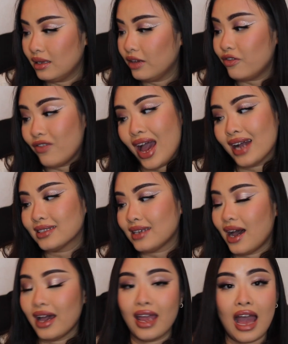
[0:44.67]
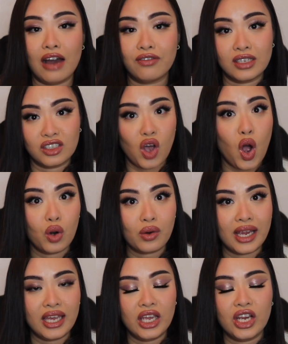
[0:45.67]
In fact, I have this haul
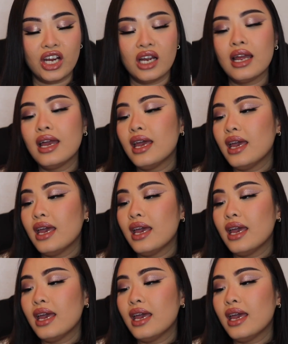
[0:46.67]
right here,